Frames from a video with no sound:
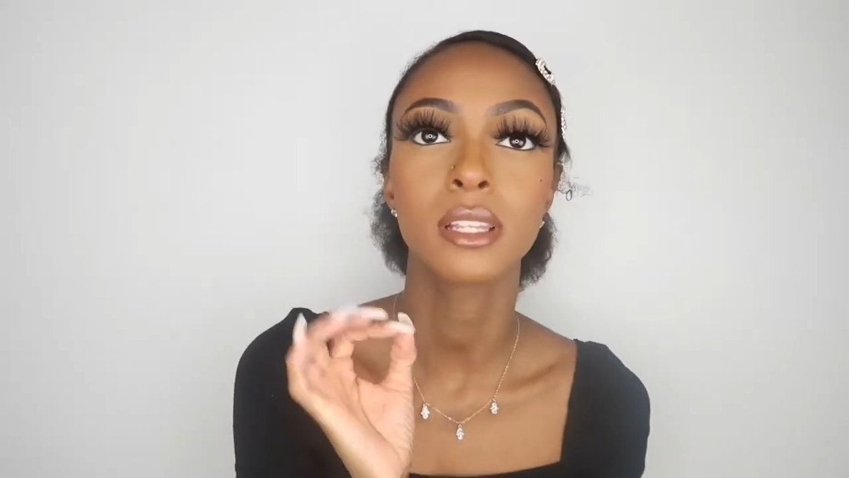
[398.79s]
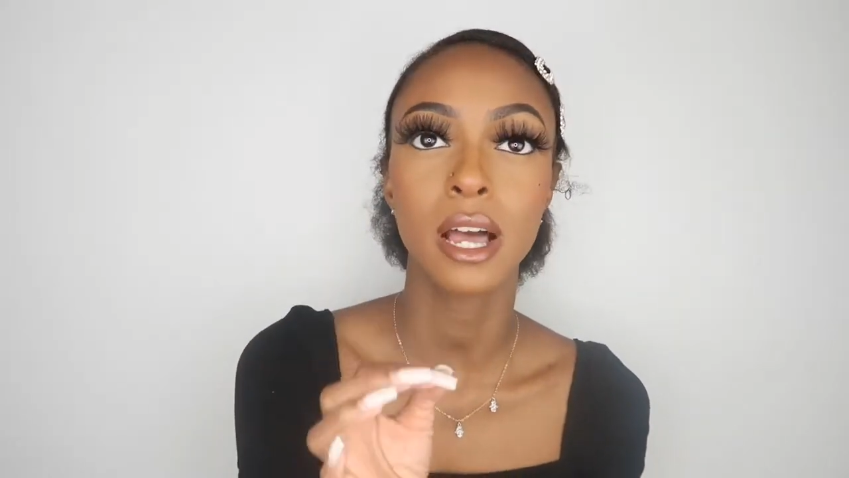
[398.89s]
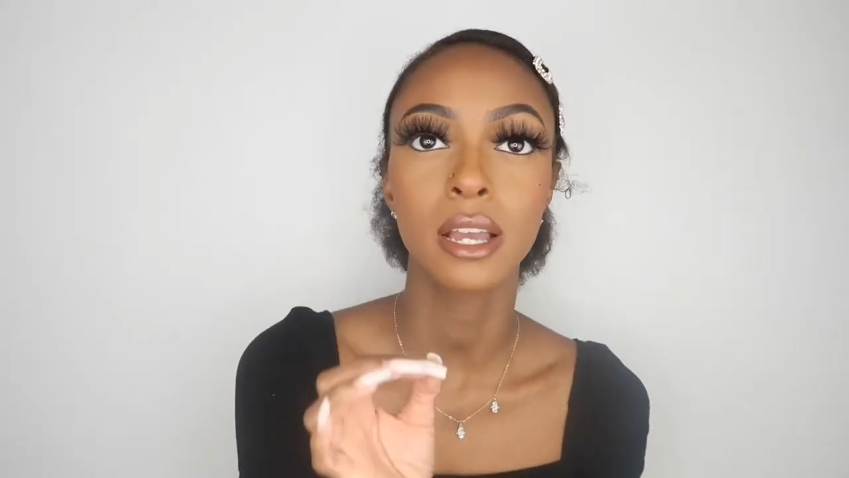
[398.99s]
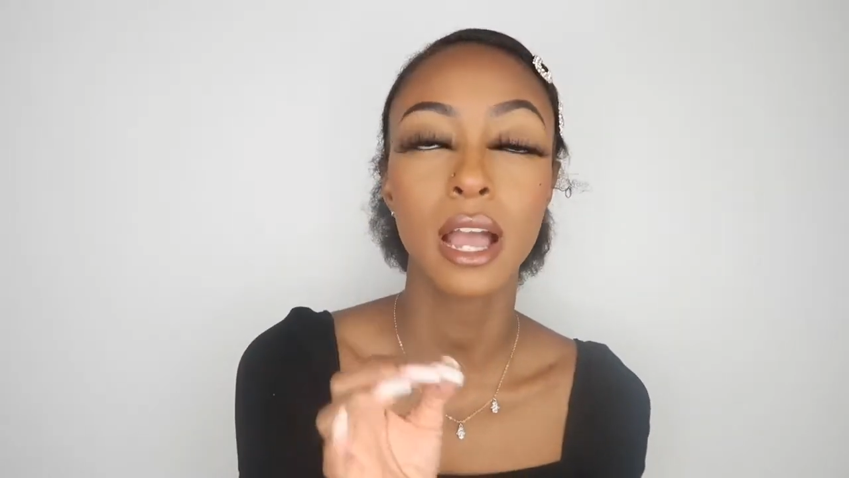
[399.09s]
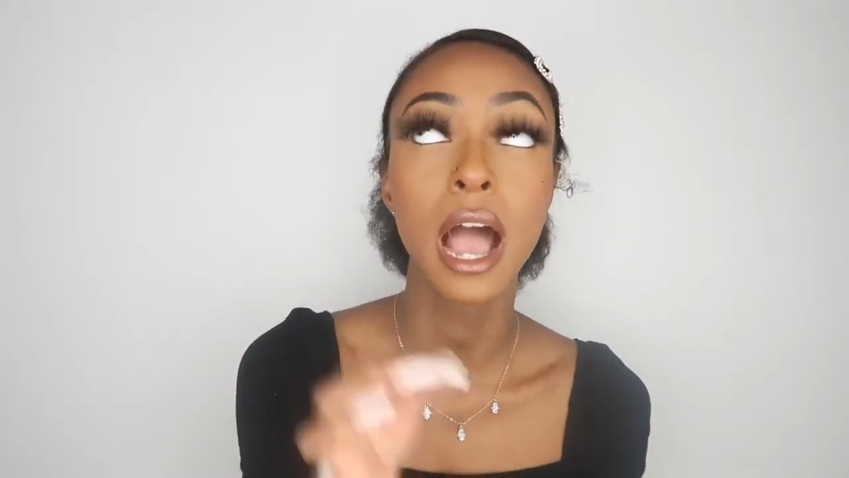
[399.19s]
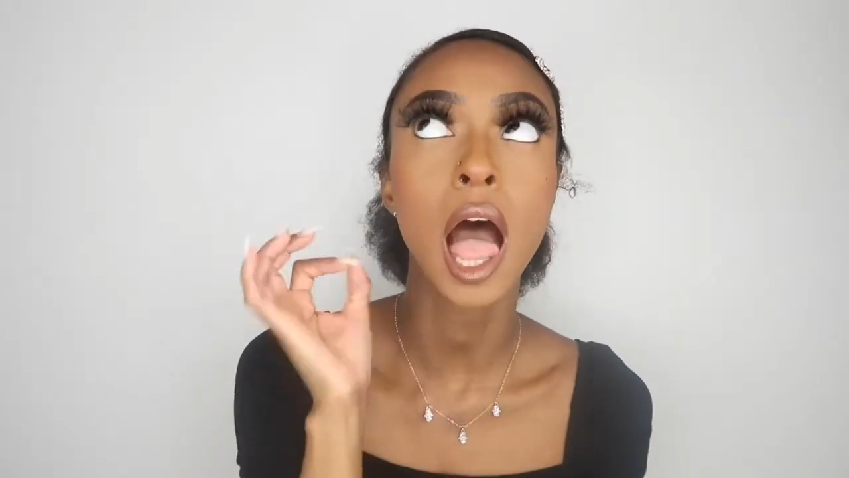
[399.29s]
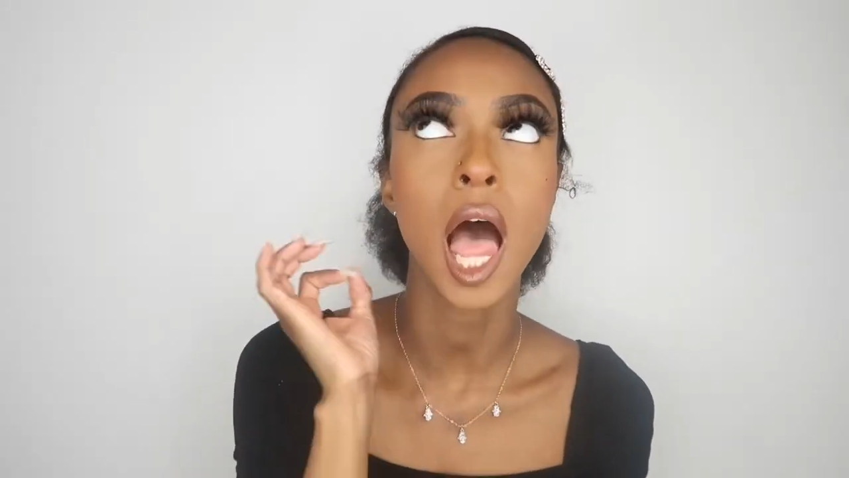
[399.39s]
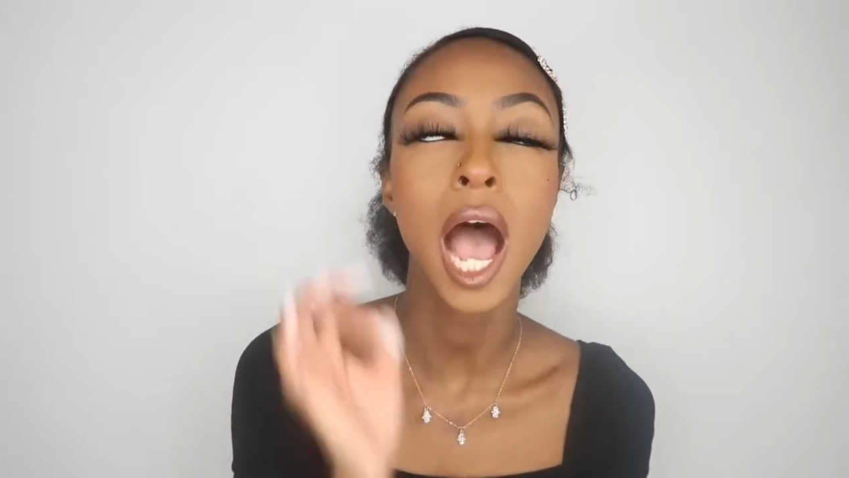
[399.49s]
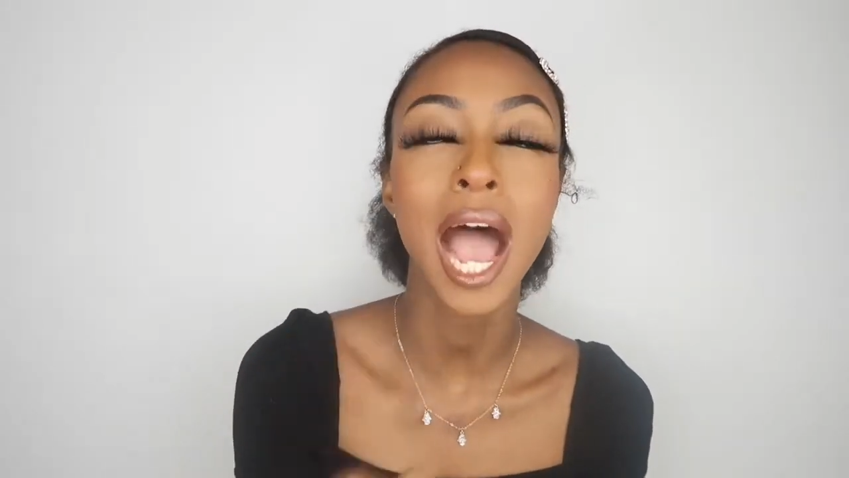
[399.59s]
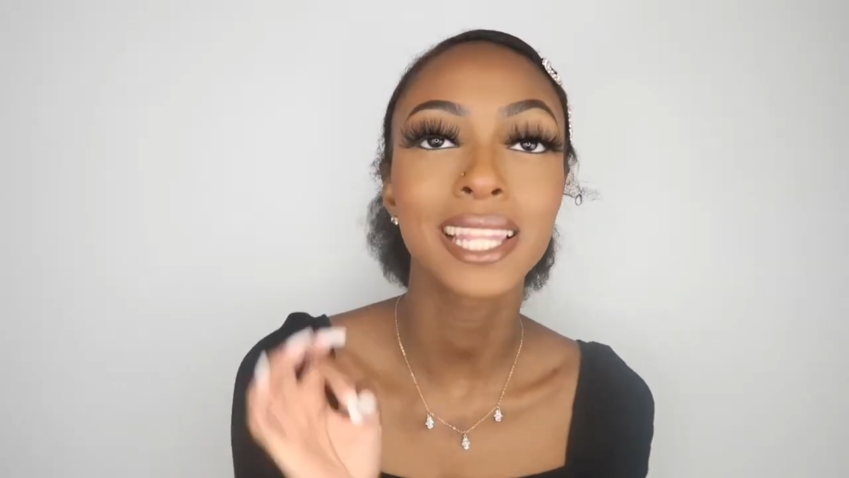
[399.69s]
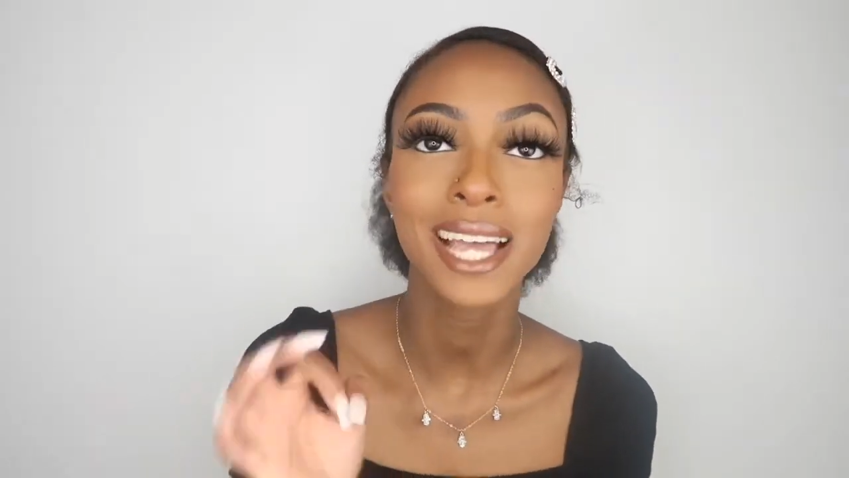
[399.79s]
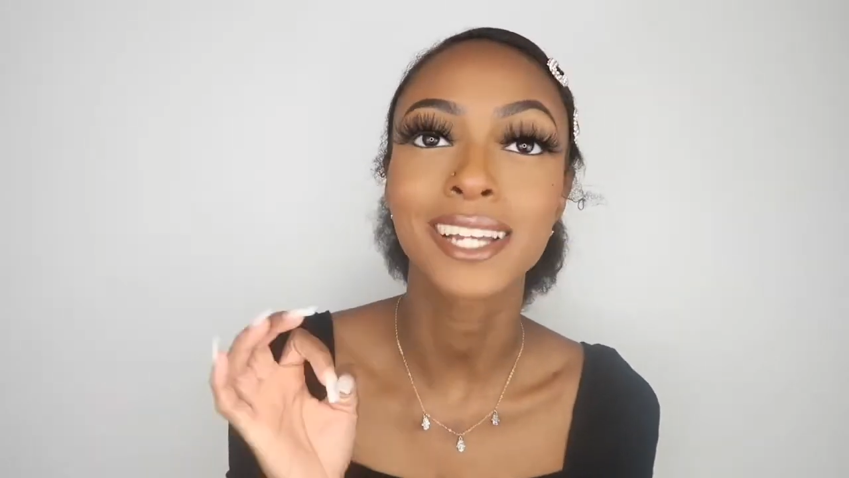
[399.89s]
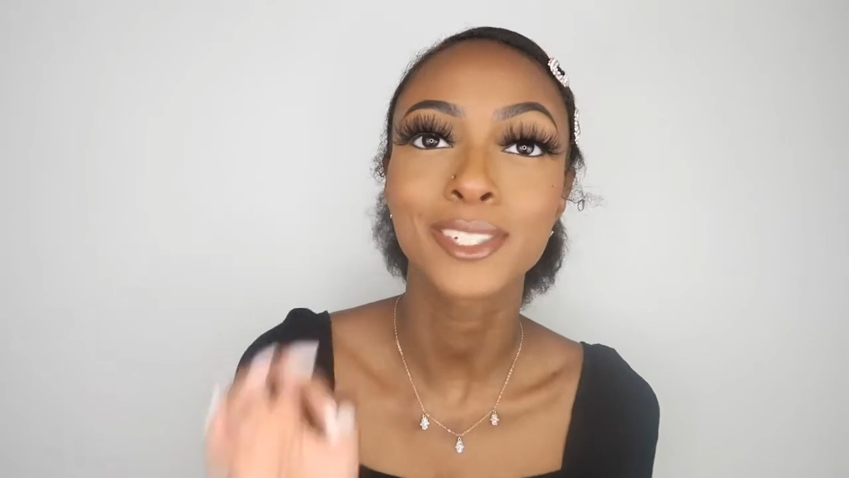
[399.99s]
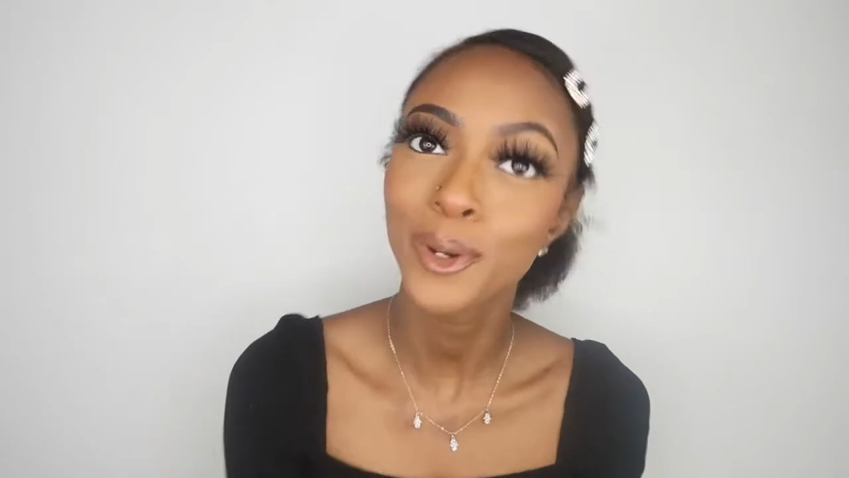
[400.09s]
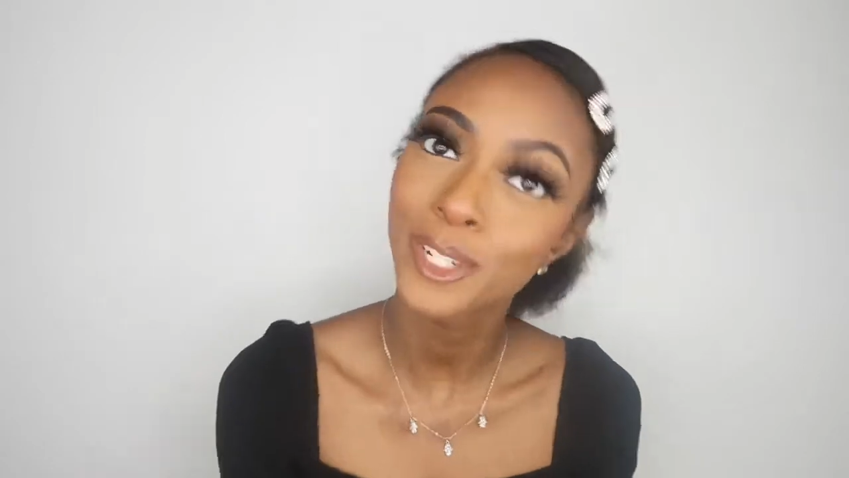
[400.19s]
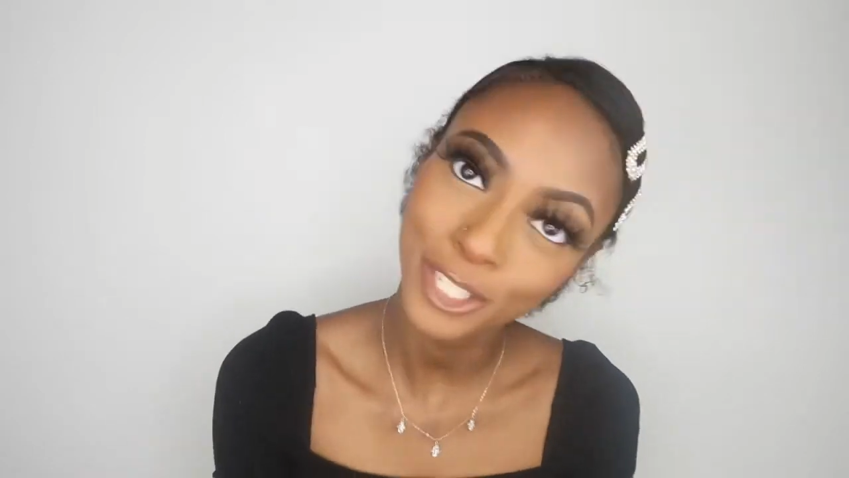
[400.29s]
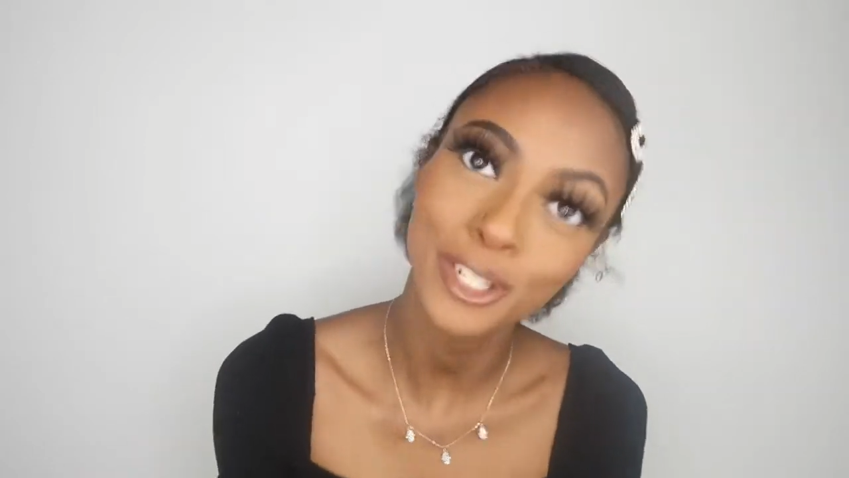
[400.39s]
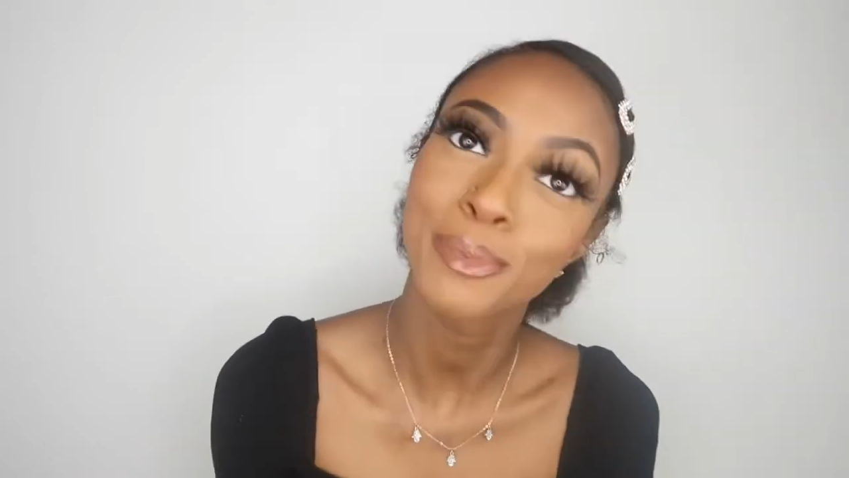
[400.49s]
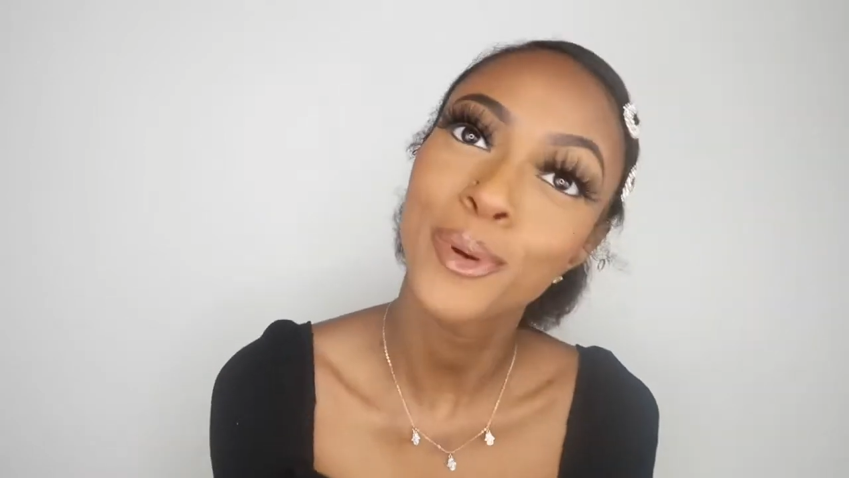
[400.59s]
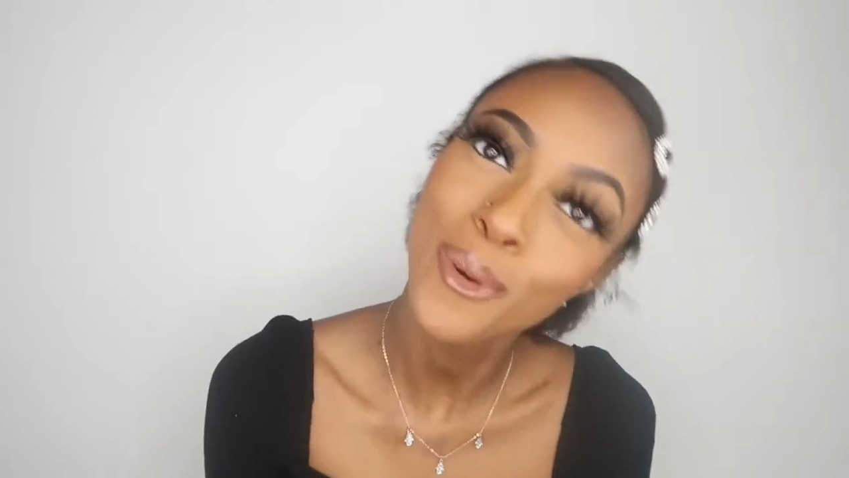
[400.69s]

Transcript: the eyelash strip.